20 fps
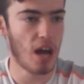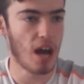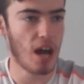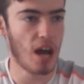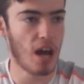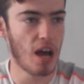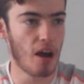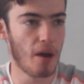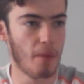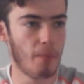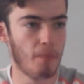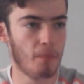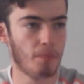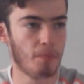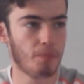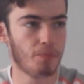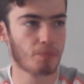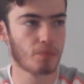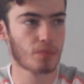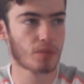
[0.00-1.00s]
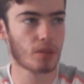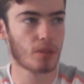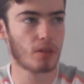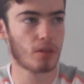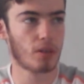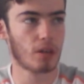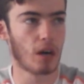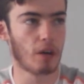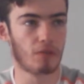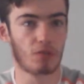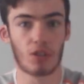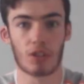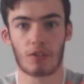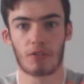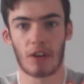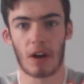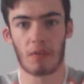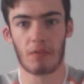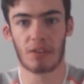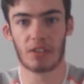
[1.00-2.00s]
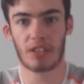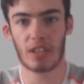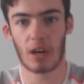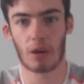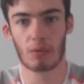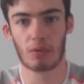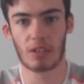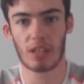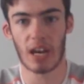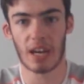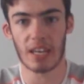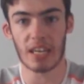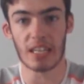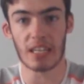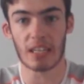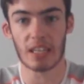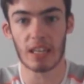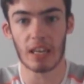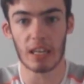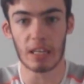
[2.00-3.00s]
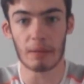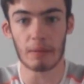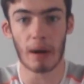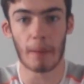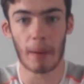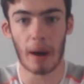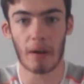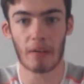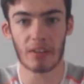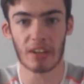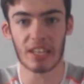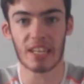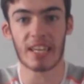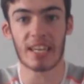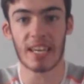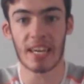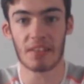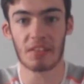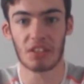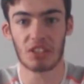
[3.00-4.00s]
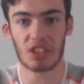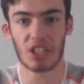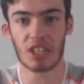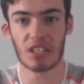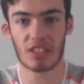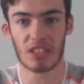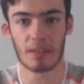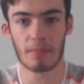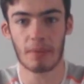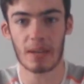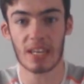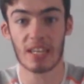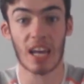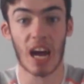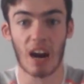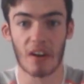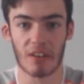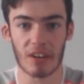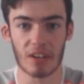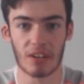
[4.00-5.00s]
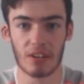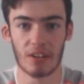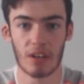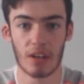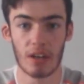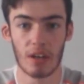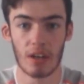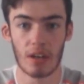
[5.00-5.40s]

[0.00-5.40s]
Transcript: I've just found this out, that he apparently hit the JCB trying